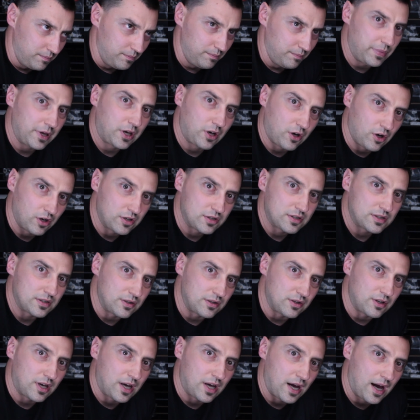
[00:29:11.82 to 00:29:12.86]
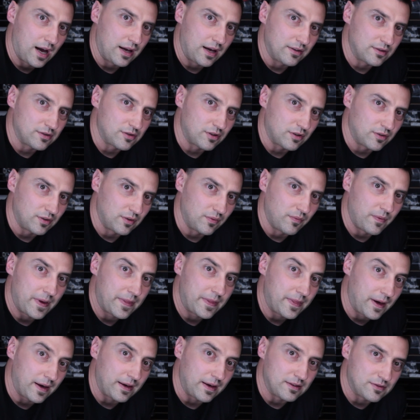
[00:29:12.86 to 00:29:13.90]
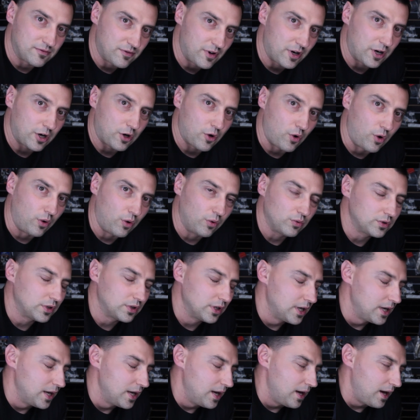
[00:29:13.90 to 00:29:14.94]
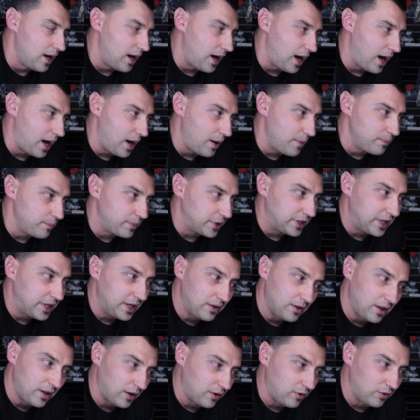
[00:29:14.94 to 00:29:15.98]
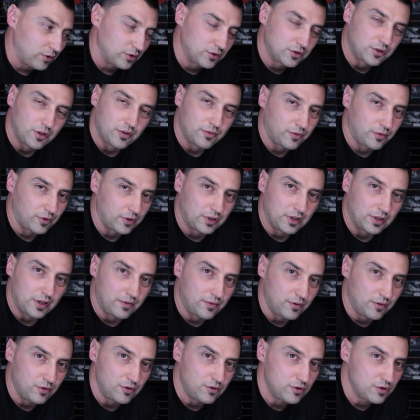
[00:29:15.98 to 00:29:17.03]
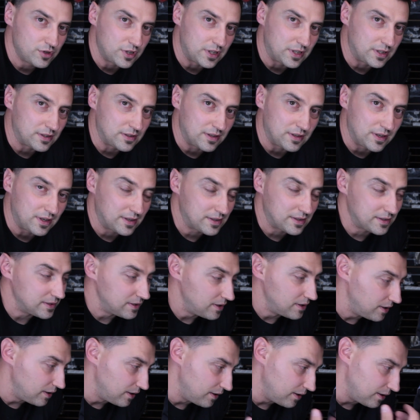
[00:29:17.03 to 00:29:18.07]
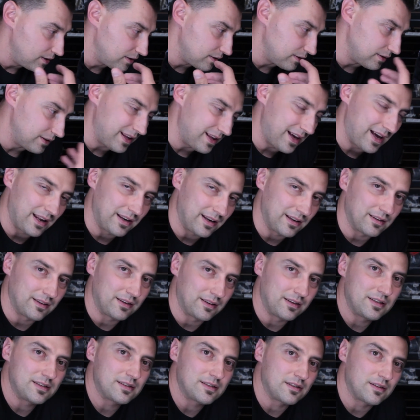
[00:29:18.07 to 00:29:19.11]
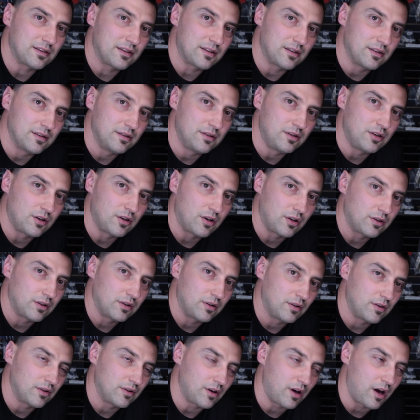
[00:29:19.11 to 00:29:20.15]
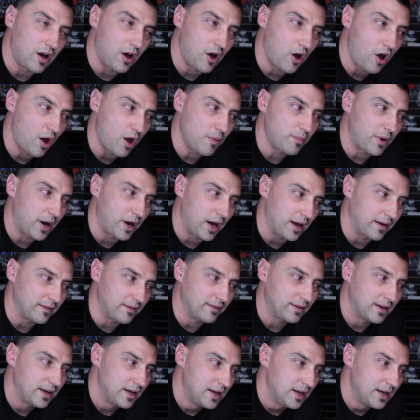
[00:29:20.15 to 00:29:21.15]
because you can't, so the weather is very cold. But then, like, also for if you're using slicks, then these, you know, I hope I have